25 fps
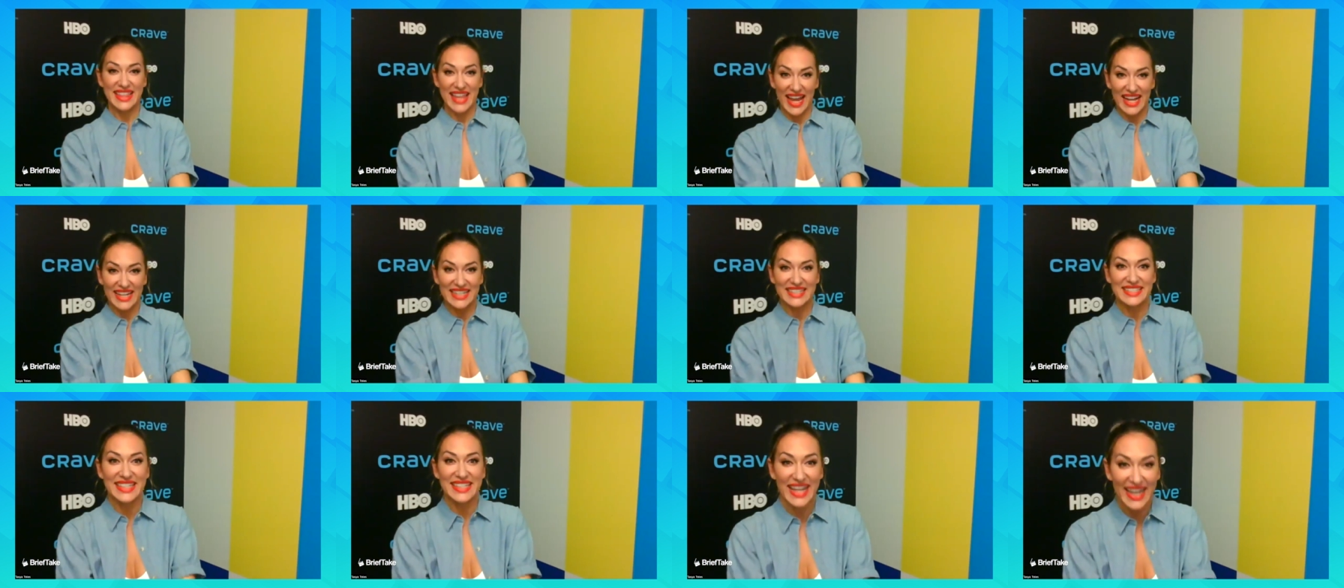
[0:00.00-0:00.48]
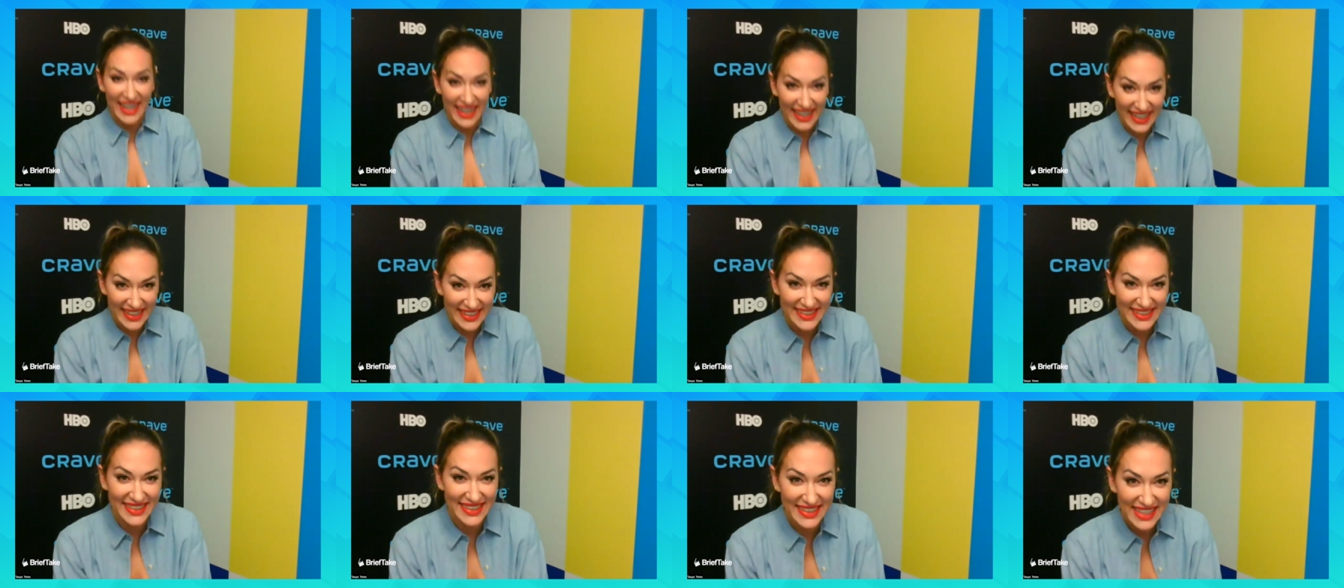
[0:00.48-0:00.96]

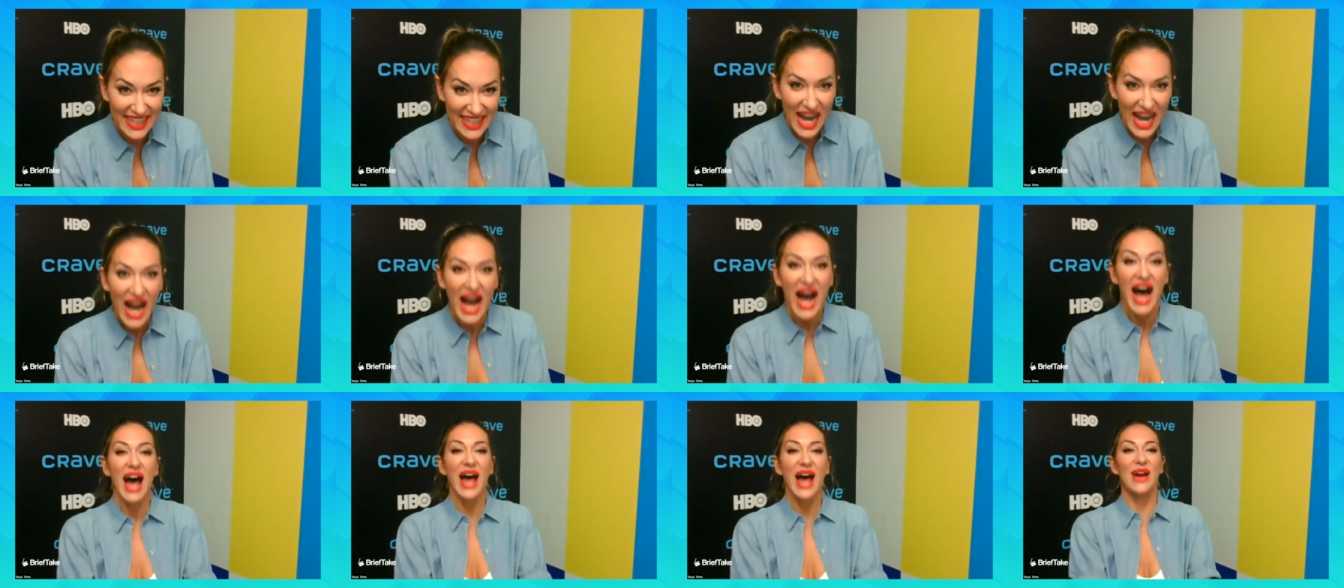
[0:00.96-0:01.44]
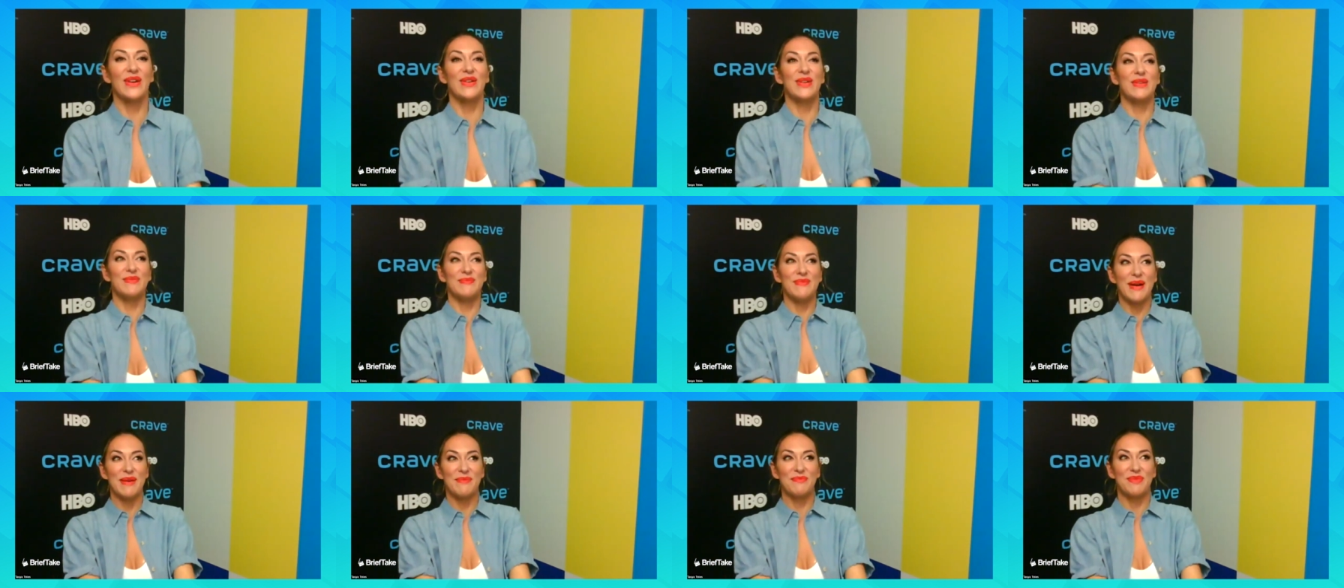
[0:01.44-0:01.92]
I
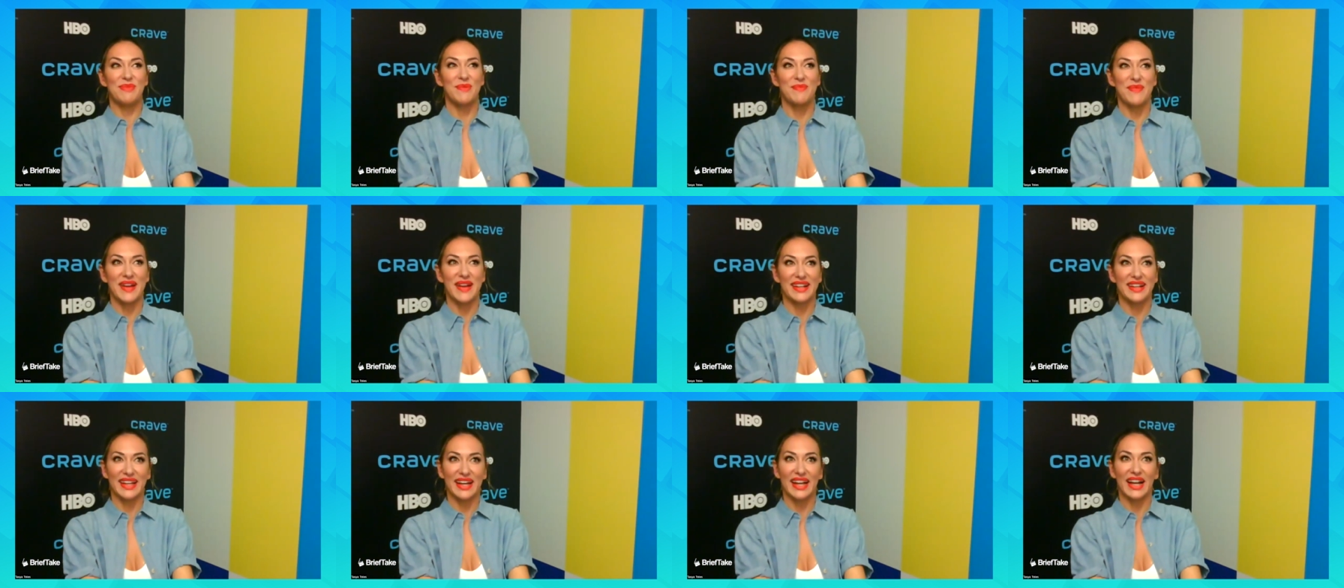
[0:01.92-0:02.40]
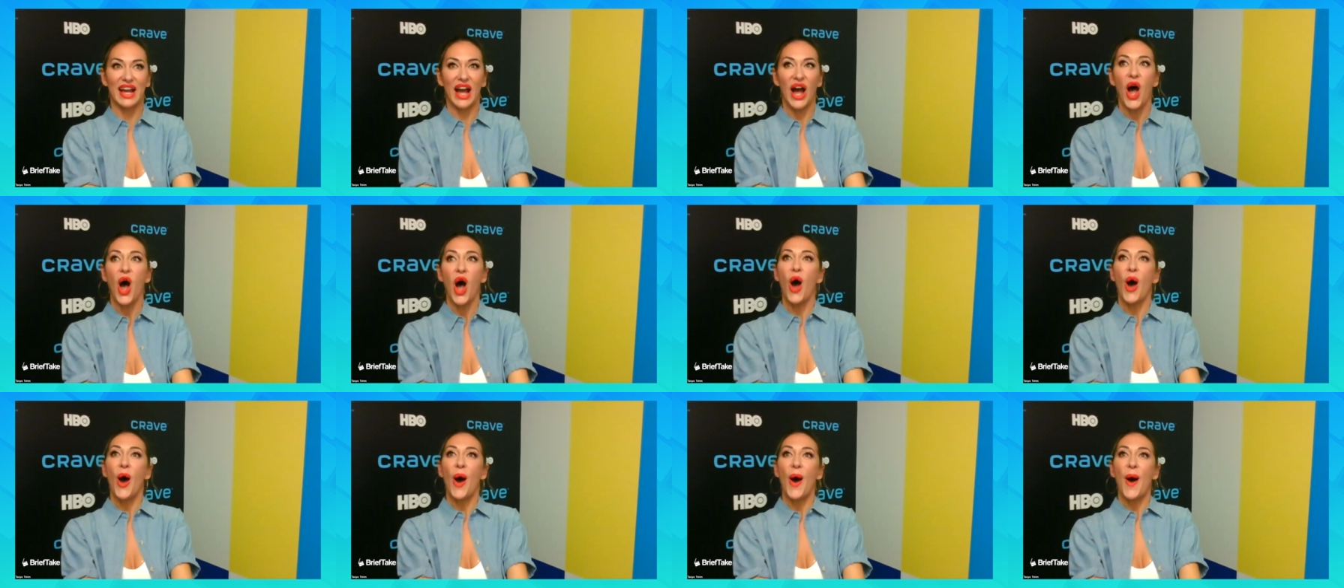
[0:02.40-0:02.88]
remember being like,
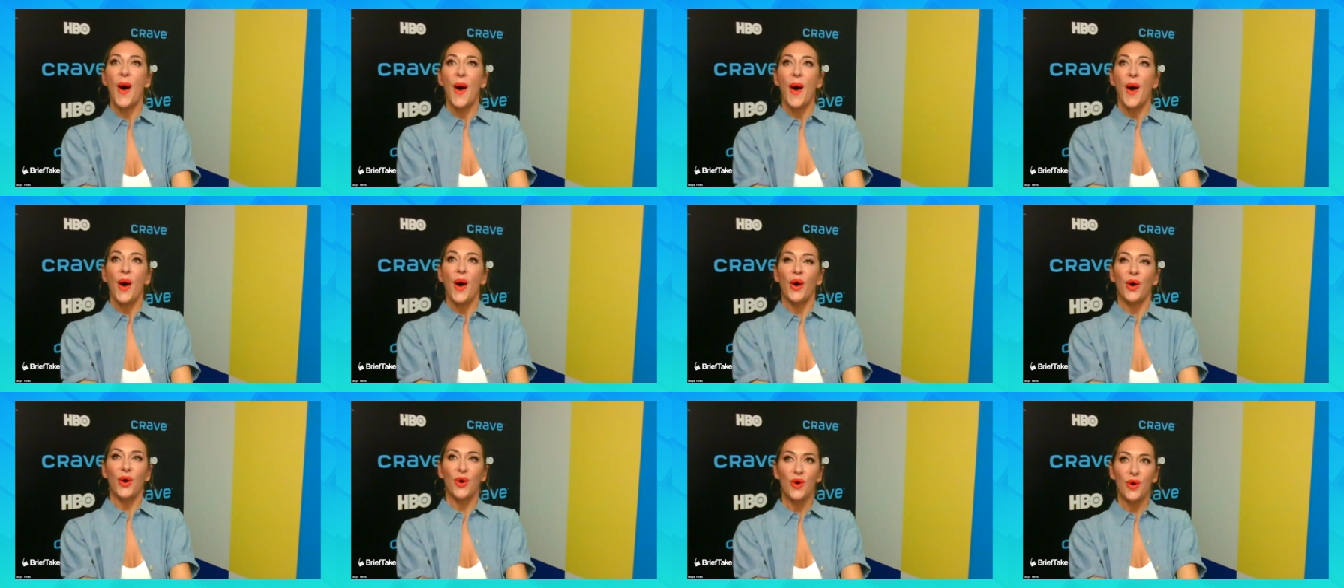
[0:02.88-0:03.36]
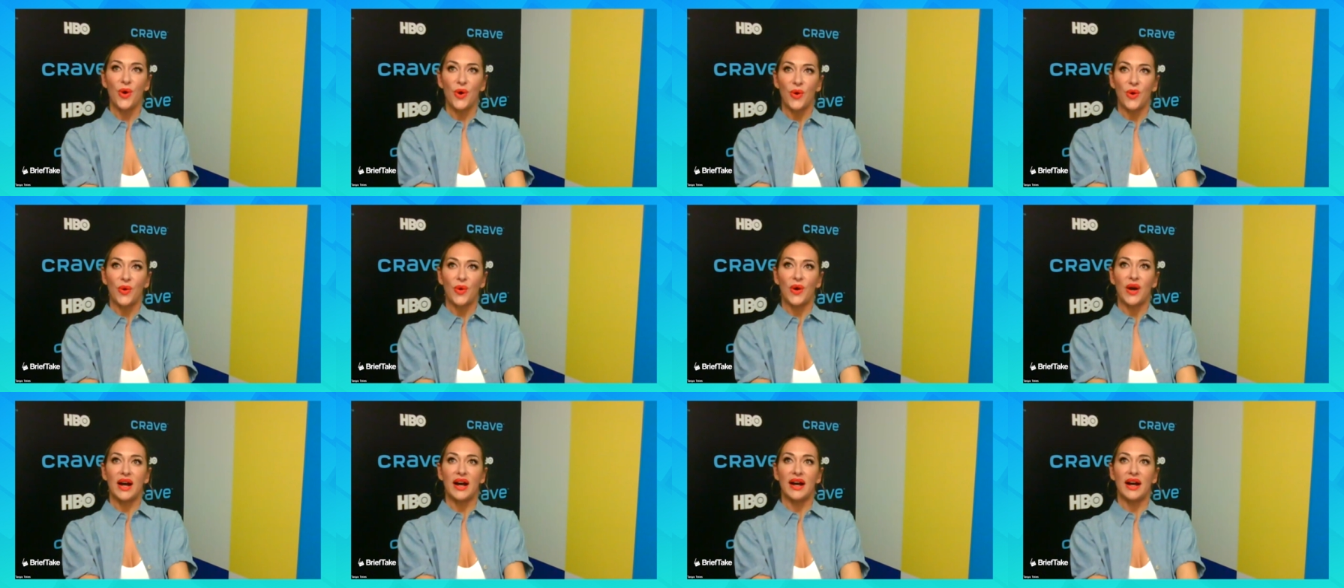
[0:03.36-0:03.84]

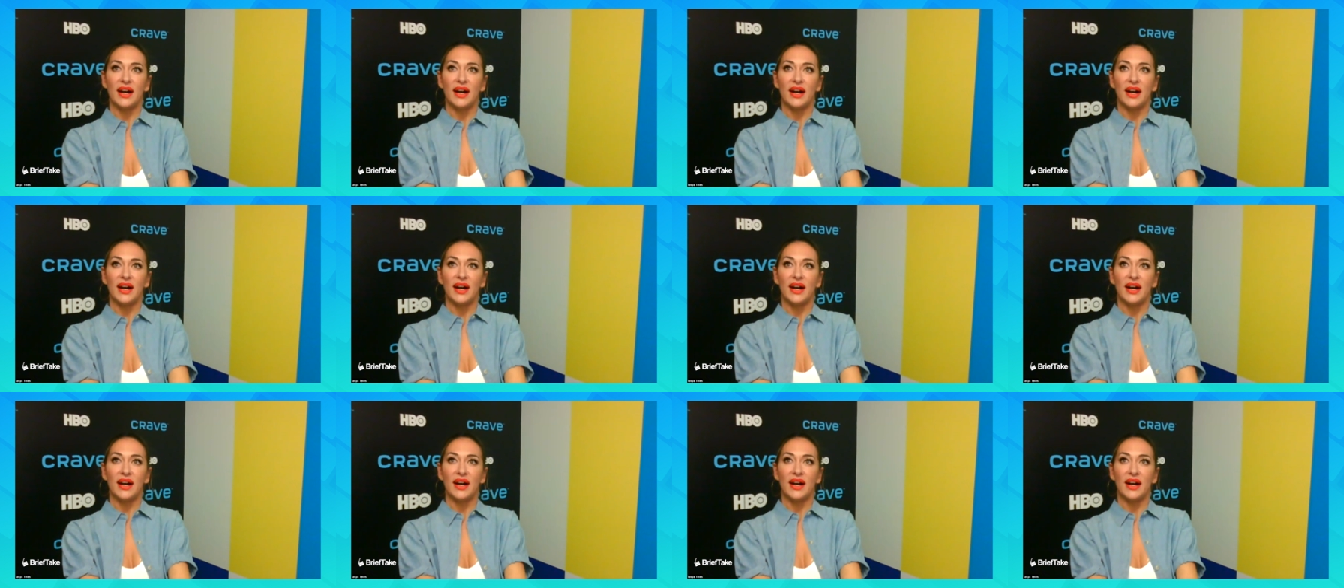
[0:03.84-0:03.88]
oh,